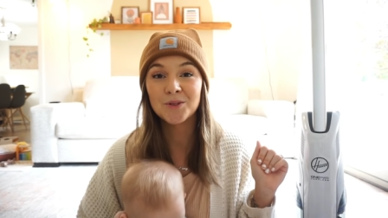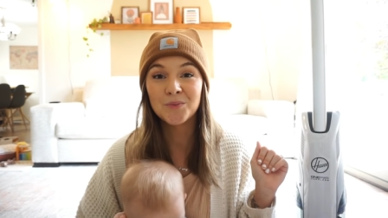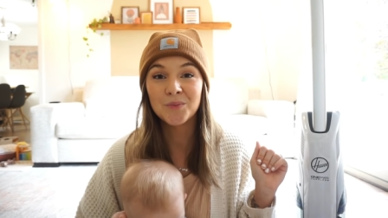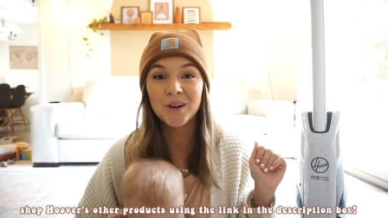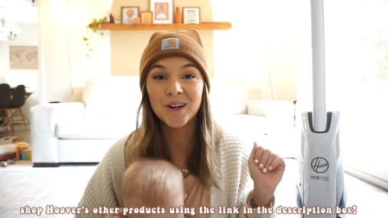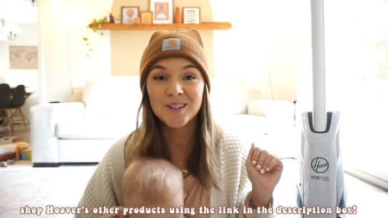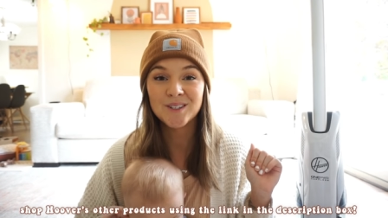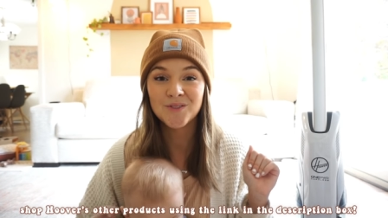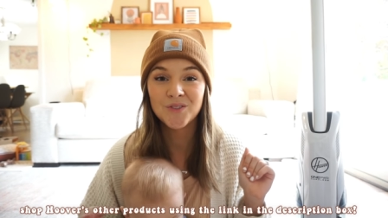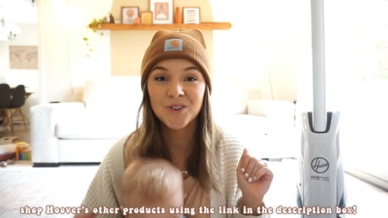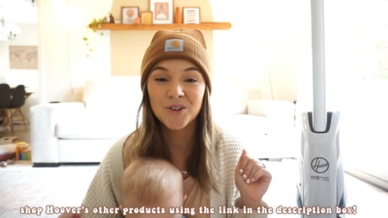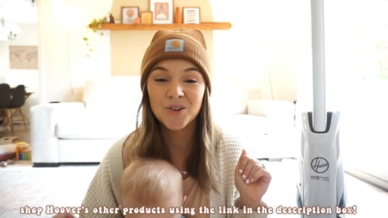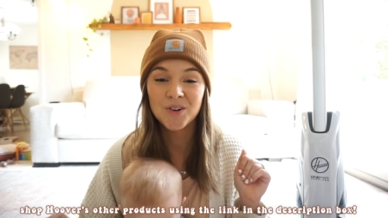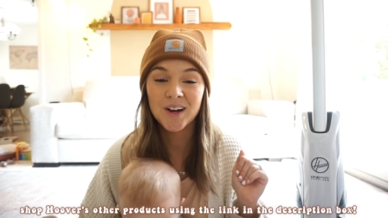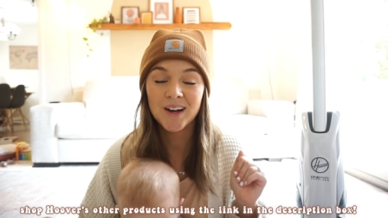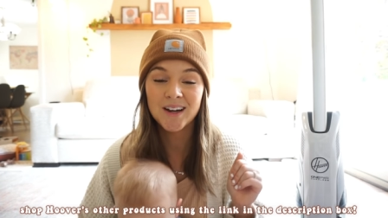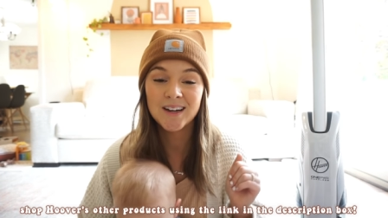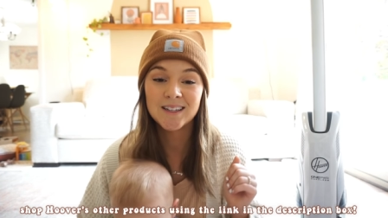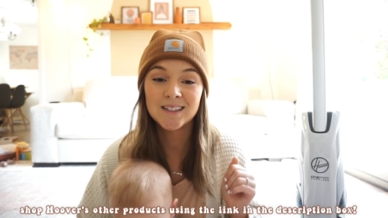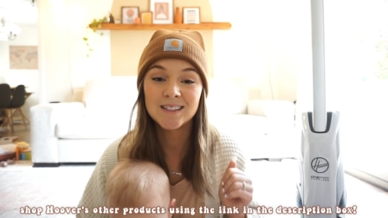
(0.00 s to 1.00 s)
box for you
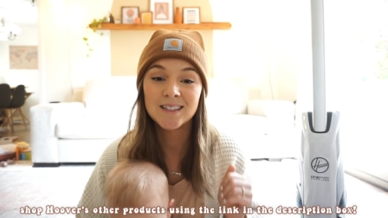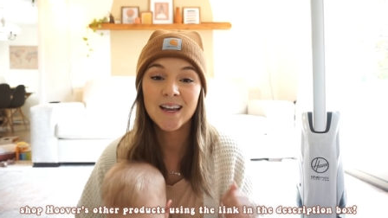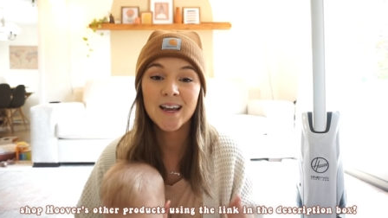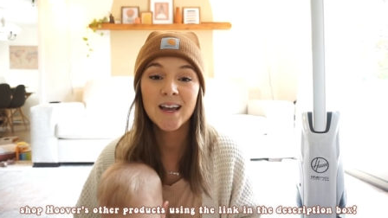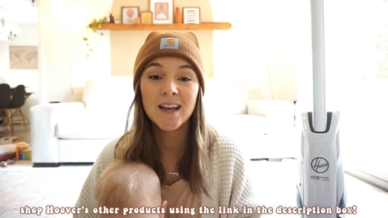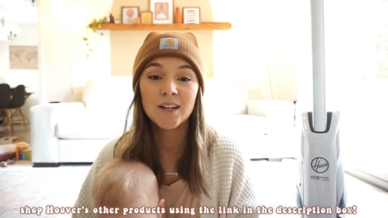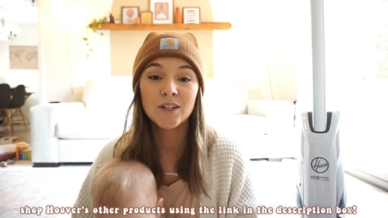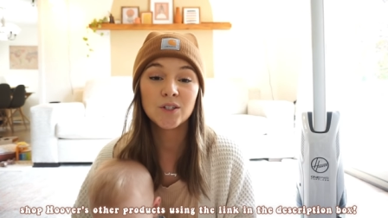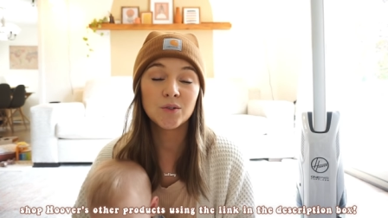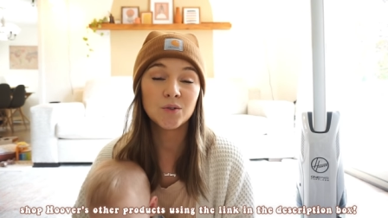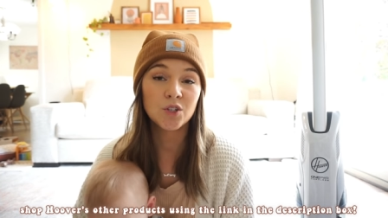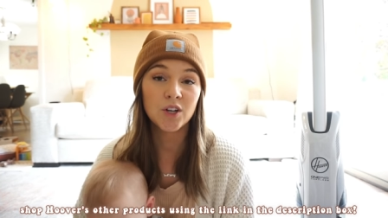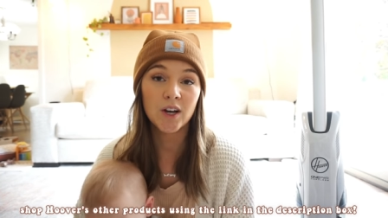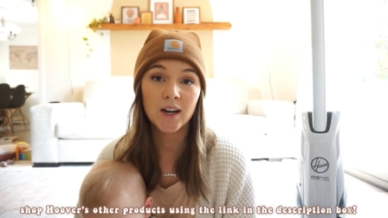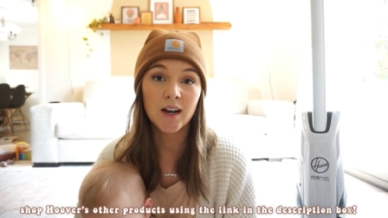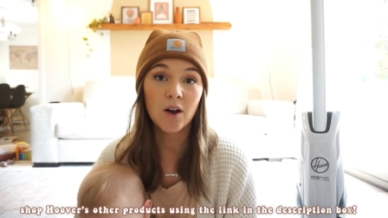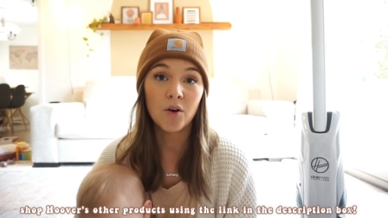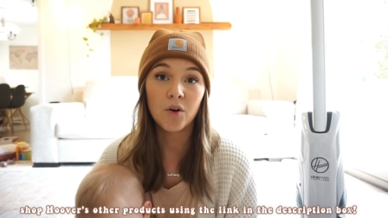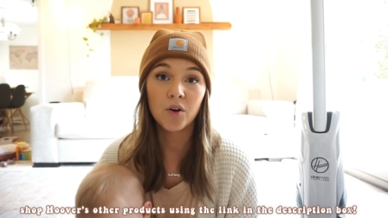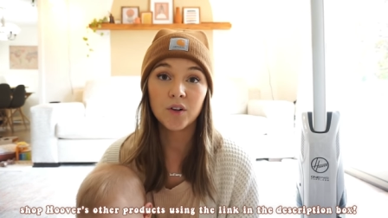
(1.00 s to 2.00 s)
guys to
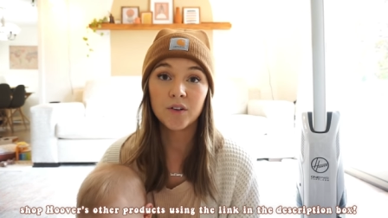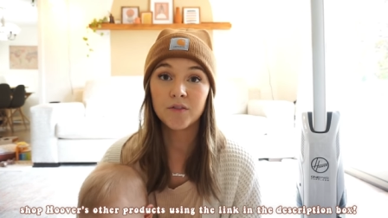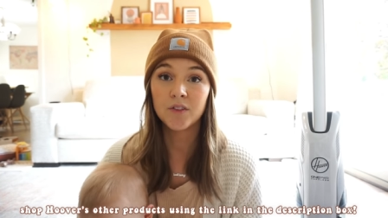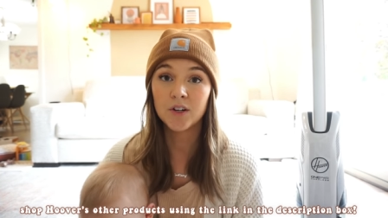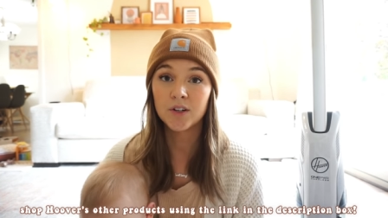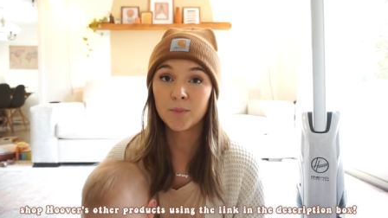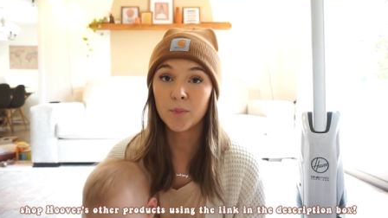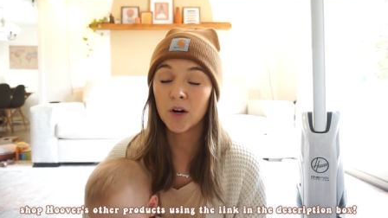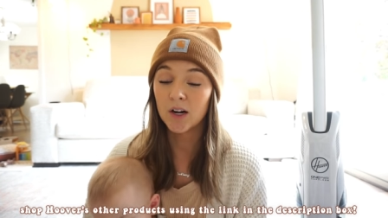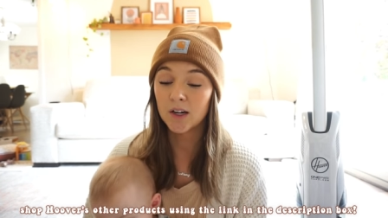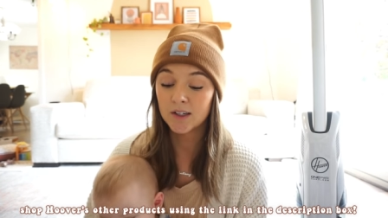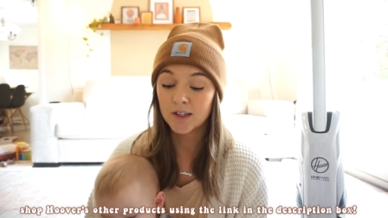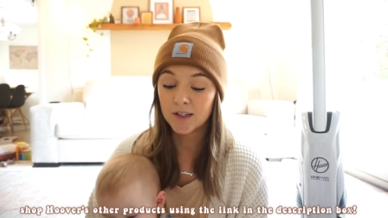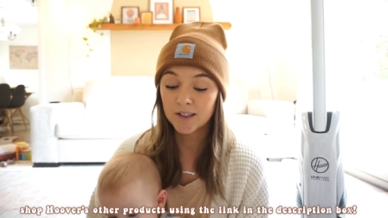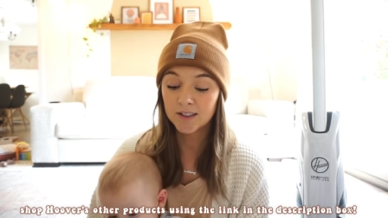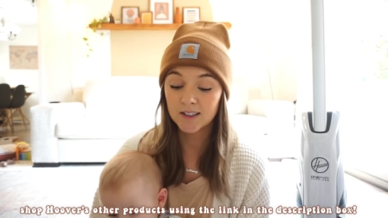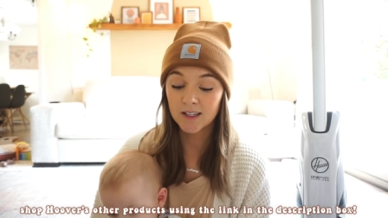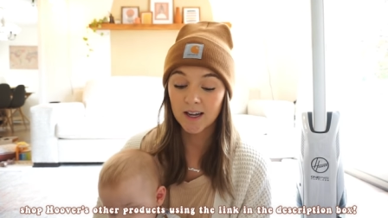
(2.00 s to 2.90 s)
check out all of their products.